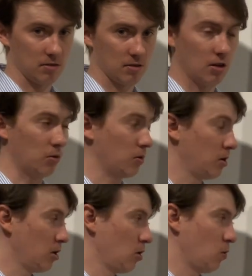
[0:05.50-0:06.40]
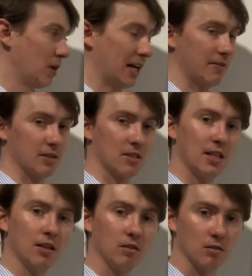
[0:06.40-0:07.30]
So we have a
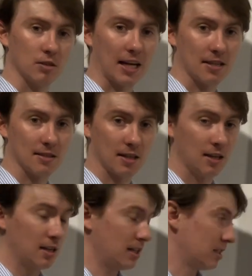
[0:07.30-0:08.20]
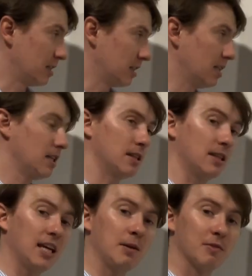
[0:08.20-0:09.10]
single letter. The
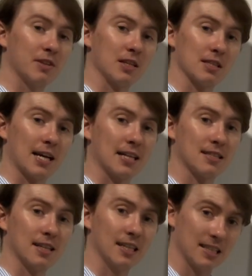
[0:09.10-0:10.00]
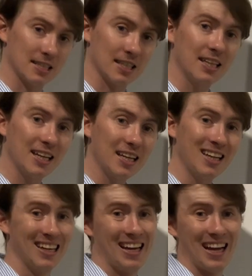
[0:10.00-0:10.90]
name of this letter is
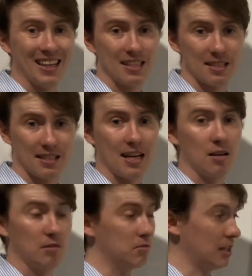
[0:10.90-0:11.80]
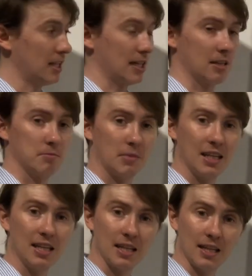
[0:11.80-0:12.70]
E, and the sound it can
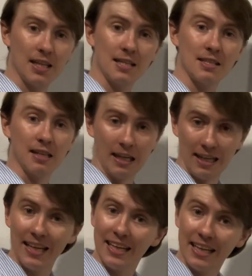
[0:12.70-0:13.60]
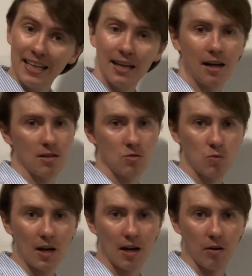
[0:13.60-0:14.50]
make is E as
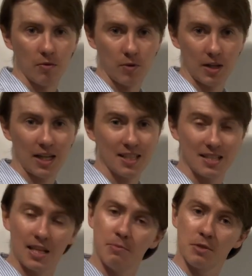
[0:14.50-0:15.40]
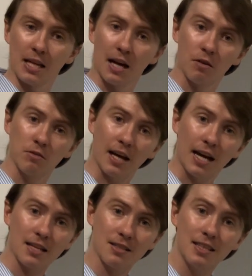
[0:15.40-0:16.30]
well, okay? The same sound
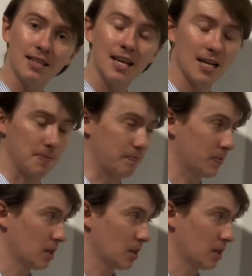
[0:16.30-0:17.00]
as the name.